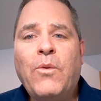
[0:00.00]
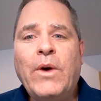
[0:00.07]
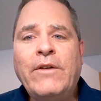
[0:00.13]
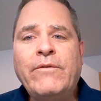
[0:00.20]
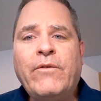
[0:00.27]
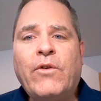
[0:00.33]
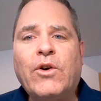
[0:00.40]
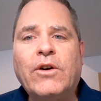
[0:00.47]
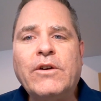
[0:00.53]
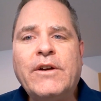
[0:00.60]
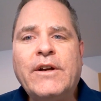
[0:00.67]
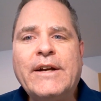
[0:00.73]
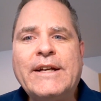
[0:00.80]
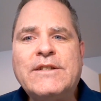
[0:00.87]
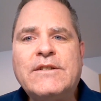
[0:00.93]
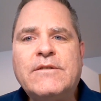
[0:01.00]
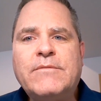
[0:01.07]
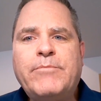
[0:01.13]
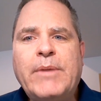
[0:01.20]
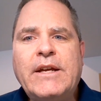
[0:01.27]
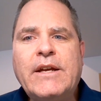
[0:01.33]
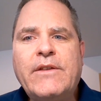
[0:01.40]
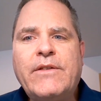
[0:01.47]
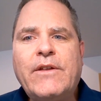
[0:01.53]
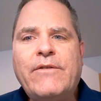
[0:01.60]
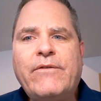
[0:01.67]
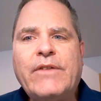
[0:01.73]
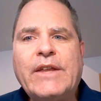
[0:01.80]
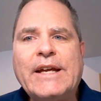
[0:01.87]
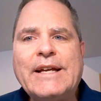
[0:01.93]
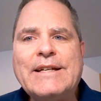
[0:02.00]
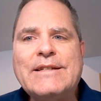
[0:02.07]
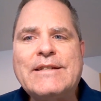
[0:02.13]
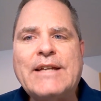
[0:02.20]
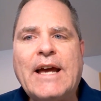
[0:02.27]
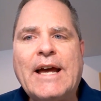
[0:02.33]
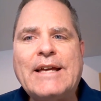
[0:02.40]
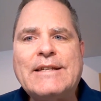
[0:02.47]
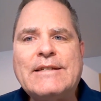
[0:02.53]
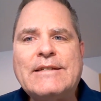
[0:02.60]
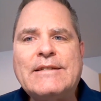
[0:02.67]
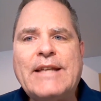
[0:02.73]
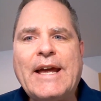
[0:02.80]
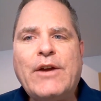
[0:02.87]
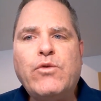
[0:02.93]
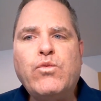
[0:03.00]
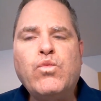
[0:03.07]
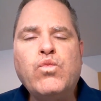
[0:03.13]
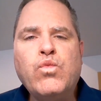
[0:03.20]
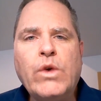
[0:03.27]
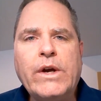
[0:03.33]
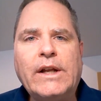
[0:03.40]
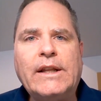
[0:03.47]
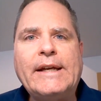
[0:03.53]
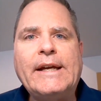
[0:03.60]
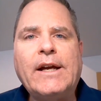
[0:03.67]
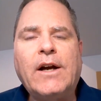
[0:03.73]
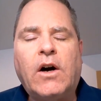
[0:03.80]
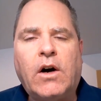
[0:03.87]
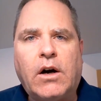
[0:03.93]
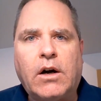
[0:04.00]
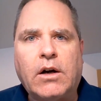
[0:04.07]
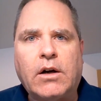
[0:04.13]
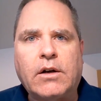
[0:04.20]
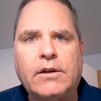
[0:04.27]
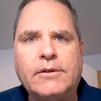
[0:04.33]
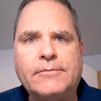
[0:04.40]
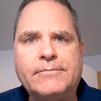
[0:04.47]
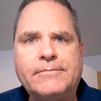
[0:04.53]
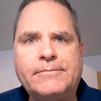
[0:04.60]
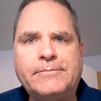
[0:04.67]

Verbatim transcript: Wherefore it speaketh of things as they really are